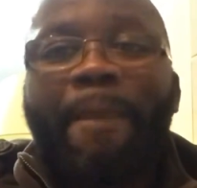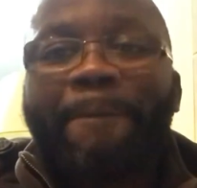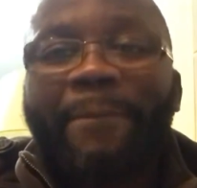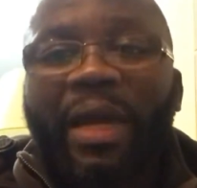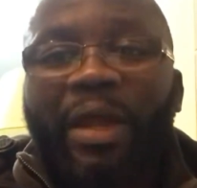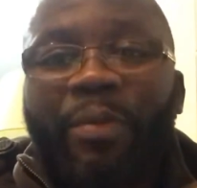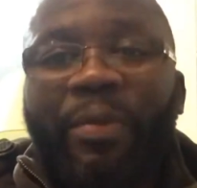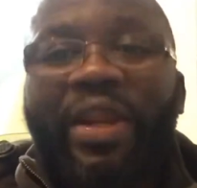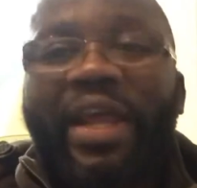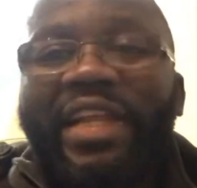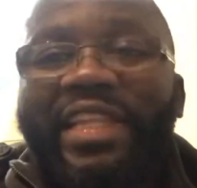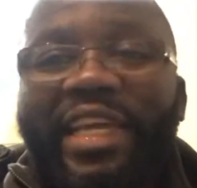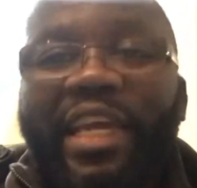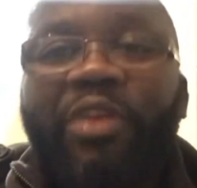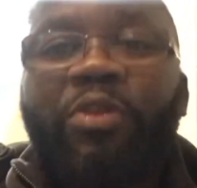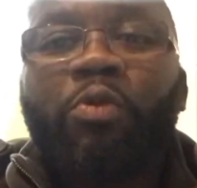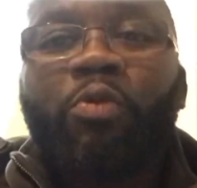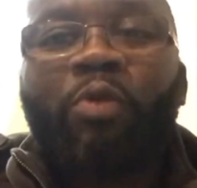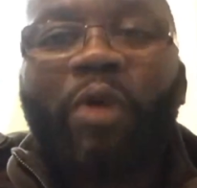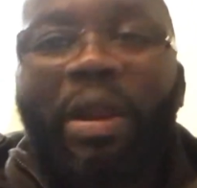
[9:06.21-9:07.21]
And when I take
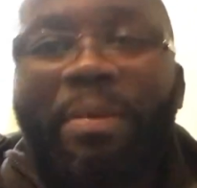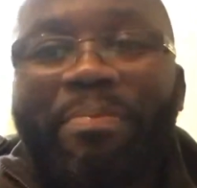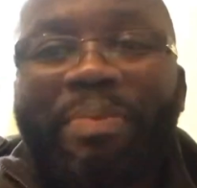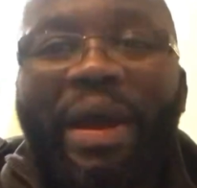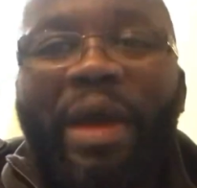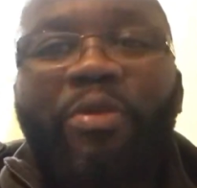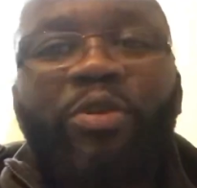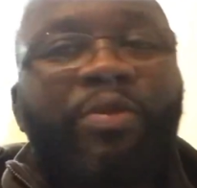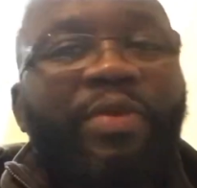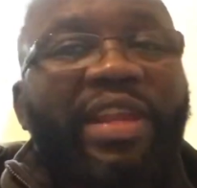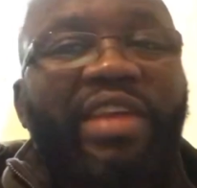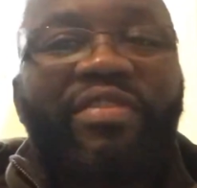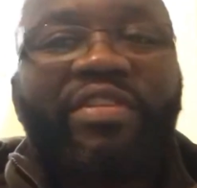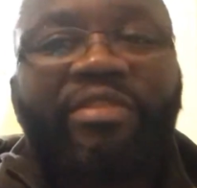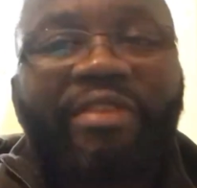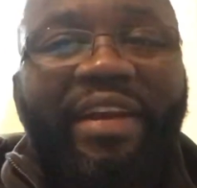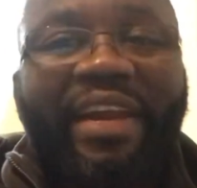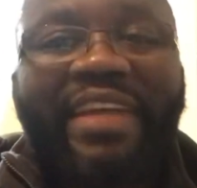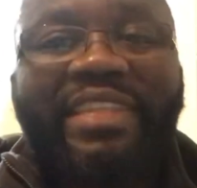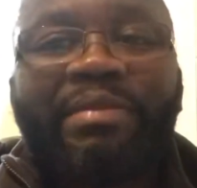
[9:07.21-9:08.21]
it to £1, you wouldn't even
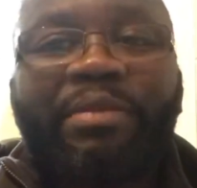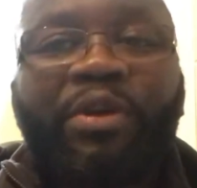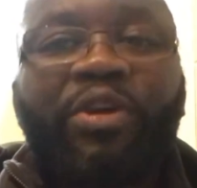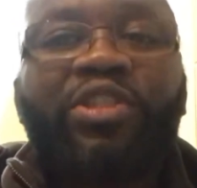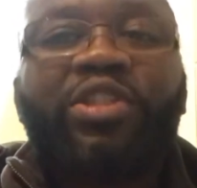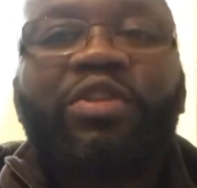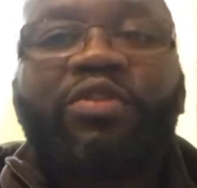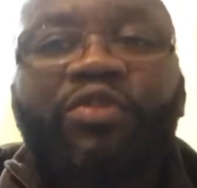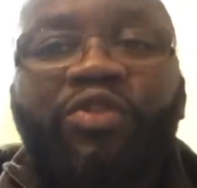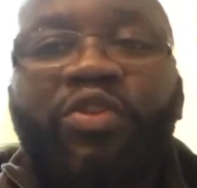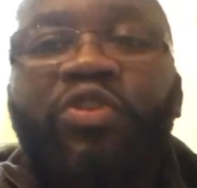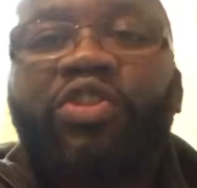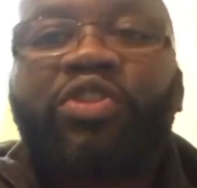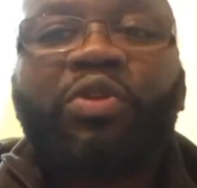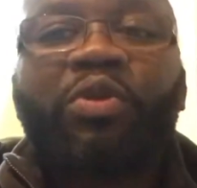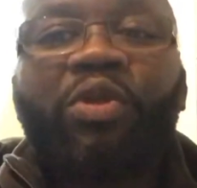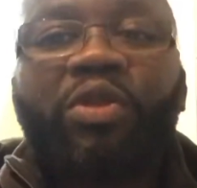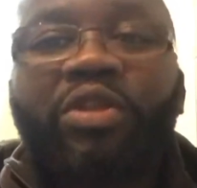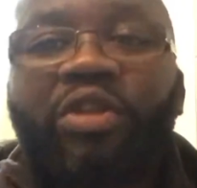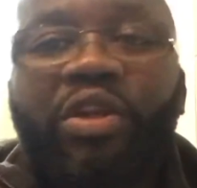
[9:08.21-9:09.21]
realize it because you've used
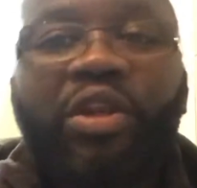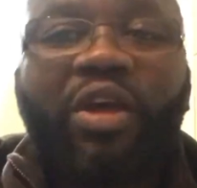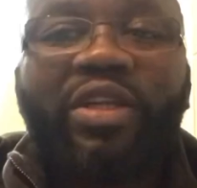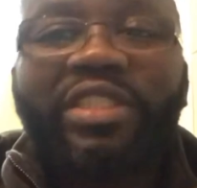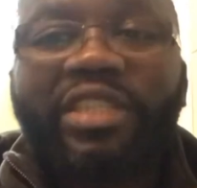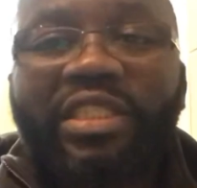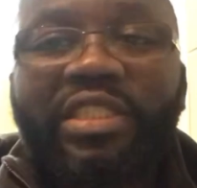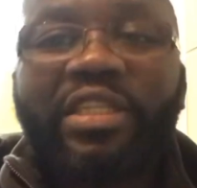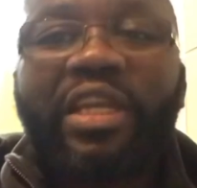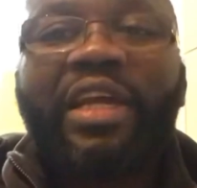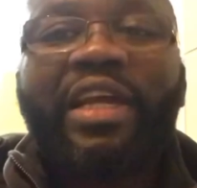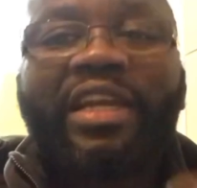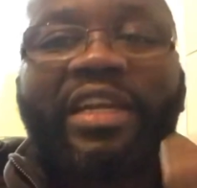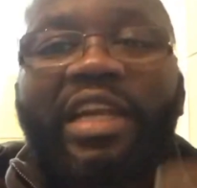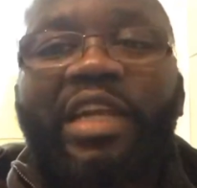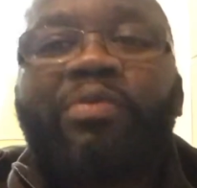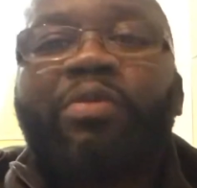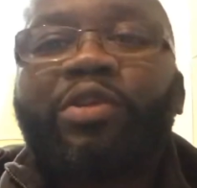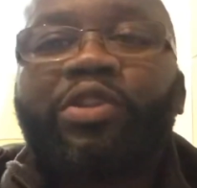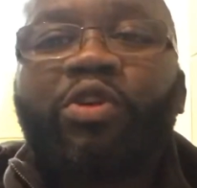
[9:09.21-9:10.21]
the losses.
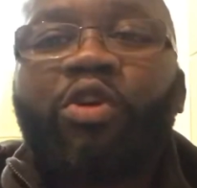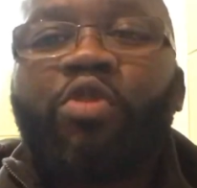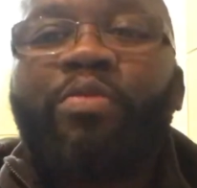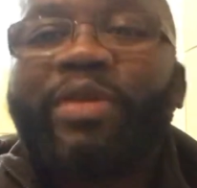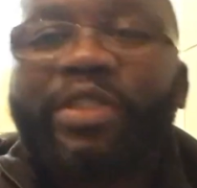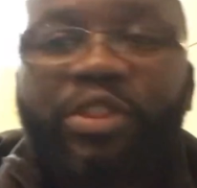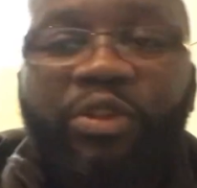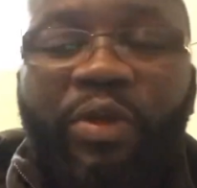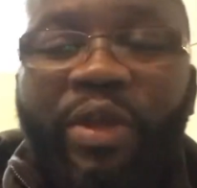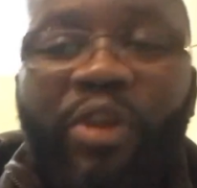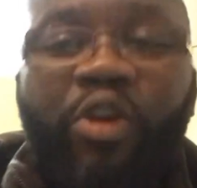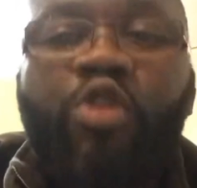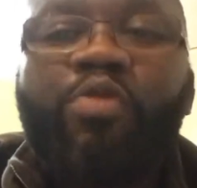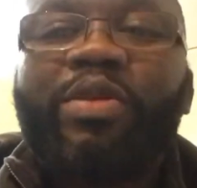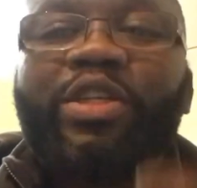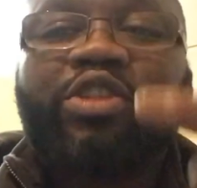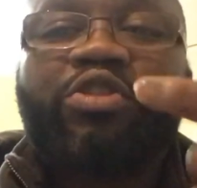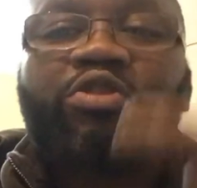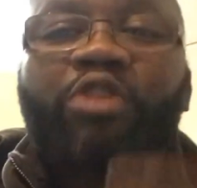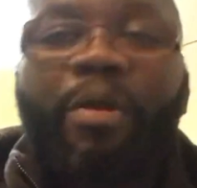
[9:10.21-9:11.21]
That's what Uber's doing.
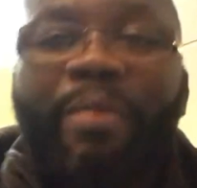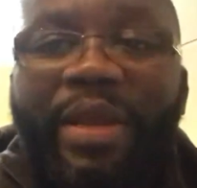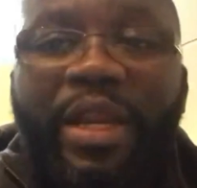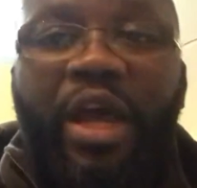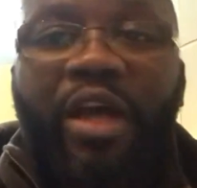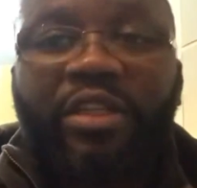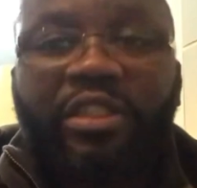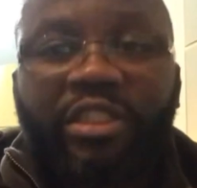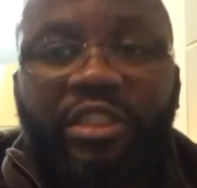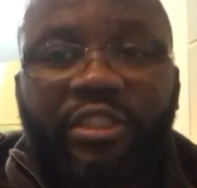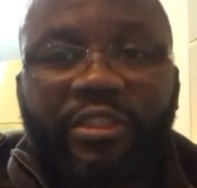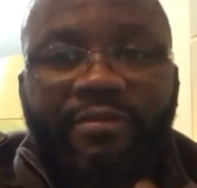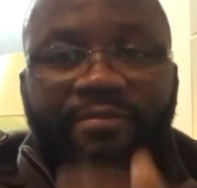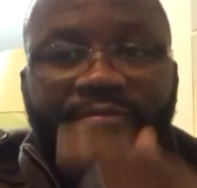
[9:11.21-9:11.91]
Uber's robbing us.